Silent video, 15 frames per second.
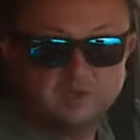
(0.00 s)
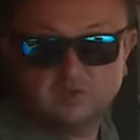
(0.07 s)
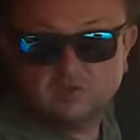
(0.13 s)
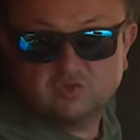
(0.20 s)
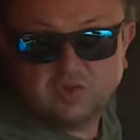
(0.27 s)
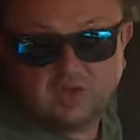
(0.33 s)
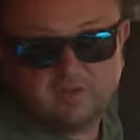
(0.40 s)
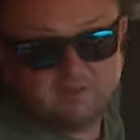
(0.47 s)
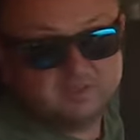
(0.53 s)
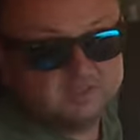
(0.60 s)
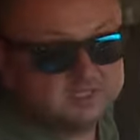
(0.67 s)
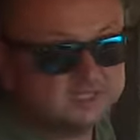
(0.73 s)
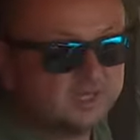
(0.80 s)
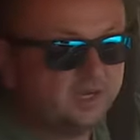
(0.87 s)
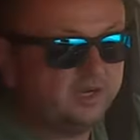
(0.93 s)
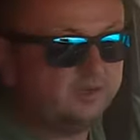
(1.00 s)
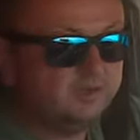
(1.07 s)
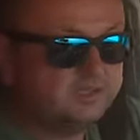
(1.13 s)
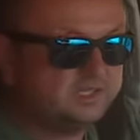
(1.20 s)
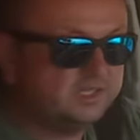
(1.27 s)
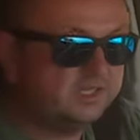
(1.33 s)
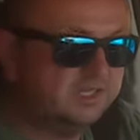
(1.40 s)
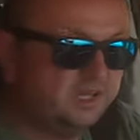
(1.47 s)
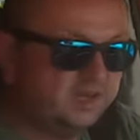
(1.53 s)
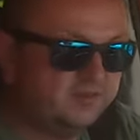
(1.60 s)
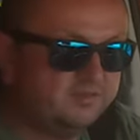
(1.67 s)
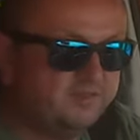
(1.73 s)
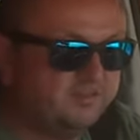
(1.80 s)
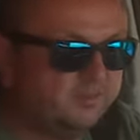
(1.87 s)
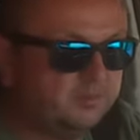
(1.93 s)
you drive in this car, you see a lot of
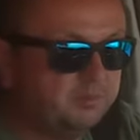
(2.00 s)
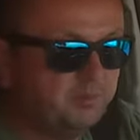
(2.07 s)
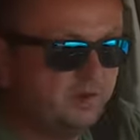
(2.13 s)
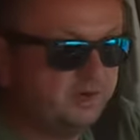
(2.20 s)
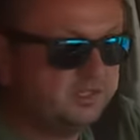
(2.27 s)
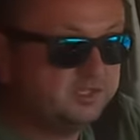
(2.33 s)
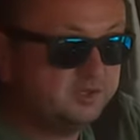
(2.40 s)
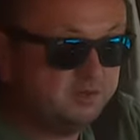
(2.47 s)
different parts. You